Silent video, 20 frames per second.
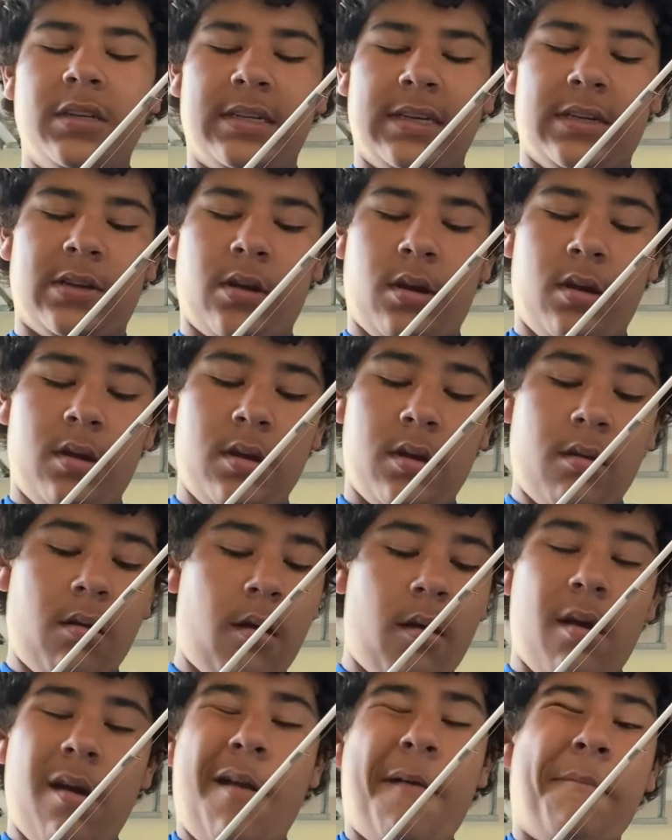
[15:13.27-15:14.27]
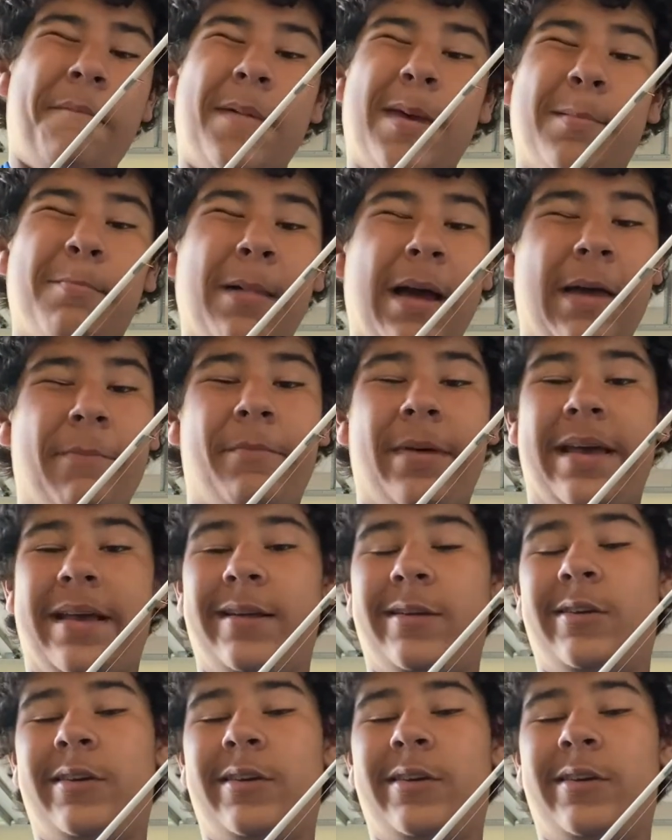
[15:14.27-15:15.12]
These are big bite baits.